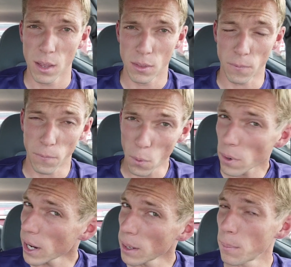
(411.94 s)
The
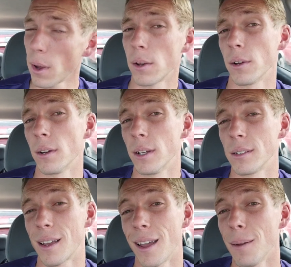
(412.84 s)
forehand putter
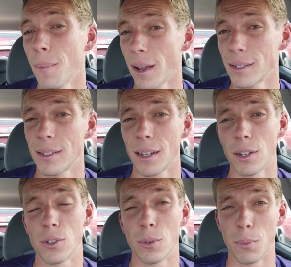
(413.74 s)
is kind of my
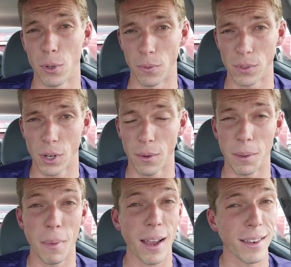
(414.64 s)
signature move. So
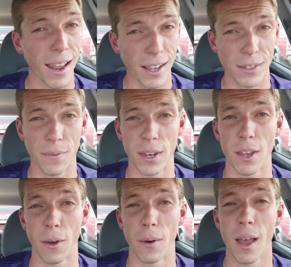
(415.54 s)
in my next
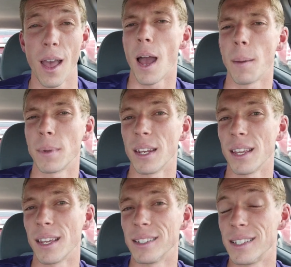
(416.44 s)
video, I'm going to
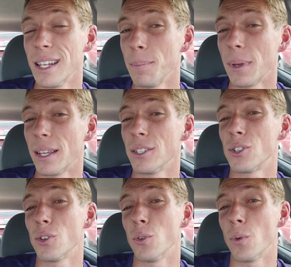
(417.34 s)
get deep
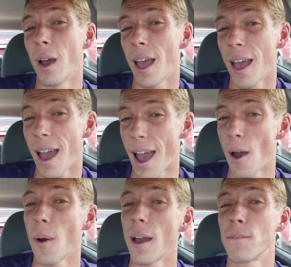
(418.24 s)
into
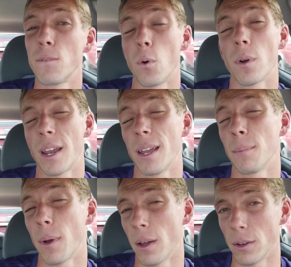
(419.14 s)
how I
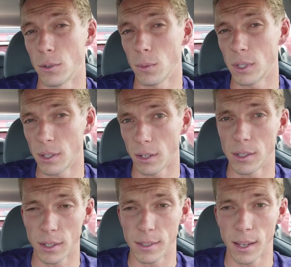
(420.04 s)
forehand putters with such
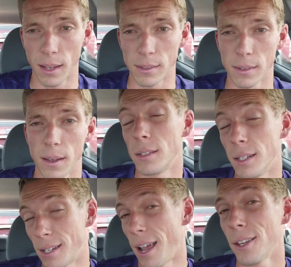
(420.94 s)
success.
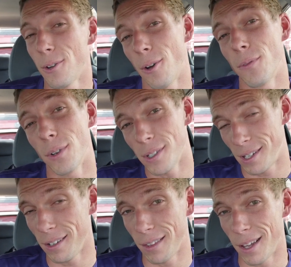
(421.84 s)
To tide you over
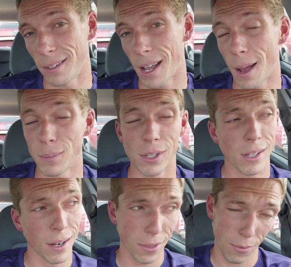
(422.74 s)
until then, I'm just
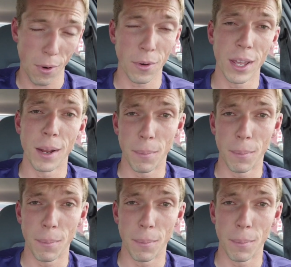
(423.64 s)
going to throw in a